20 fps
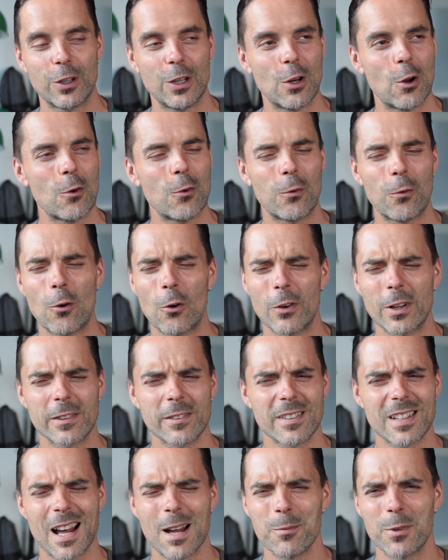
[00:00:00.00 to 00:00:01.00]
You know, for
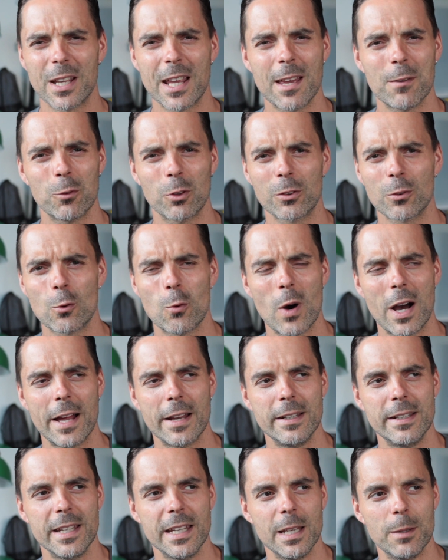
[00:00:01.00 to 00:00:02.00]
its time, the game was
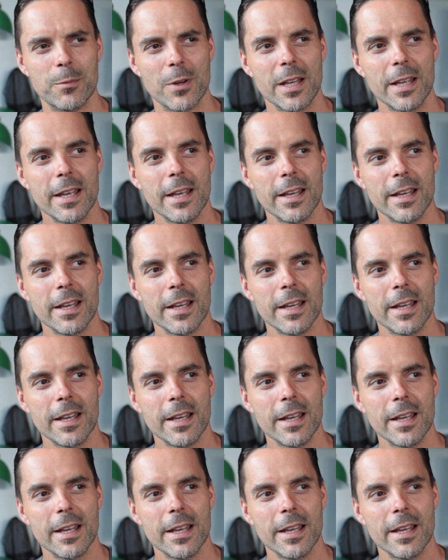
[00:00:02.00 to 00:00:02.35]
quite deep.